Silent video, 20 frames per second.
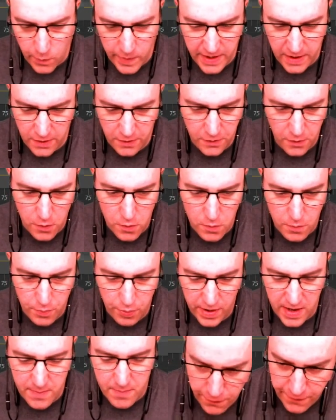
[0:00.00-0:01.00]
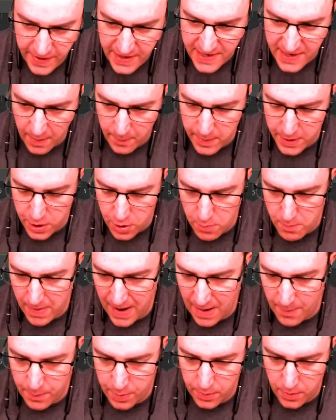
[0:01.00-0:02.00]
I'm going to add a UVW
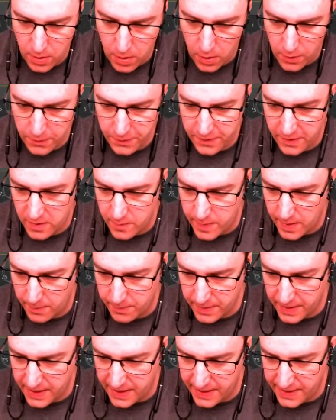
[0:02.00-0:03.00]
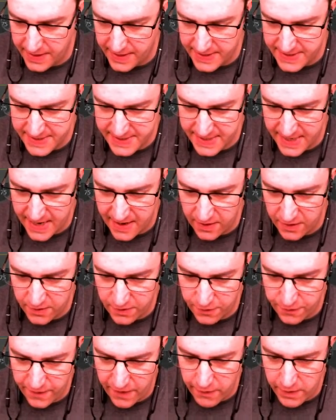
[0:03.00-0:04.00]
map onto the pumpkin and say
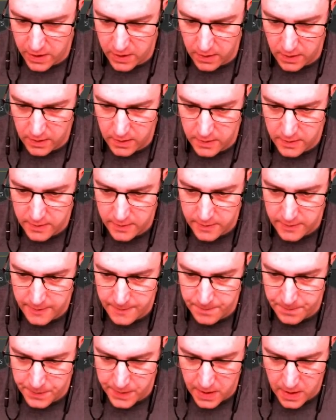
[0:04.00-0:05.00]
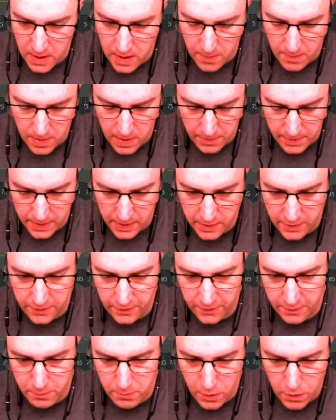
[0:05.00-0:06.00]
it's spherical. I'm going to
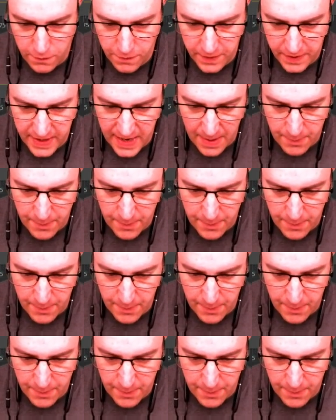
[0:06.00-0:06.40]
just move the